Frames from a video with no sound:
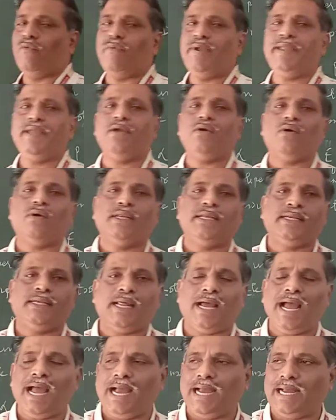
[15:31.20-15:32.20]
we call it
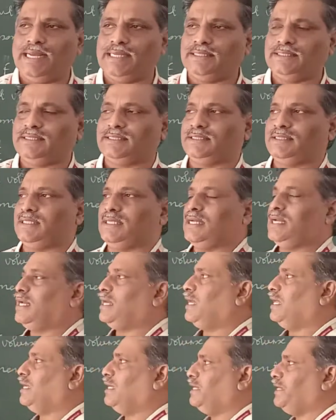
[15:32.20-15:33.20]
as
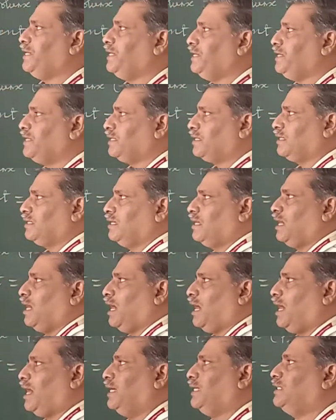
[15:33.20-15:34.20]
linear
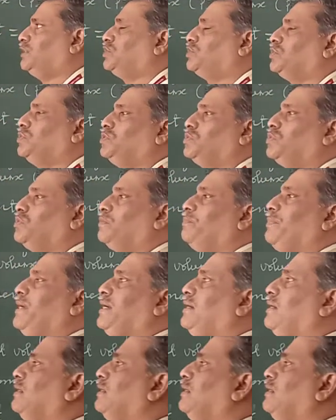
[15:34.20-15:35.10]
isotropic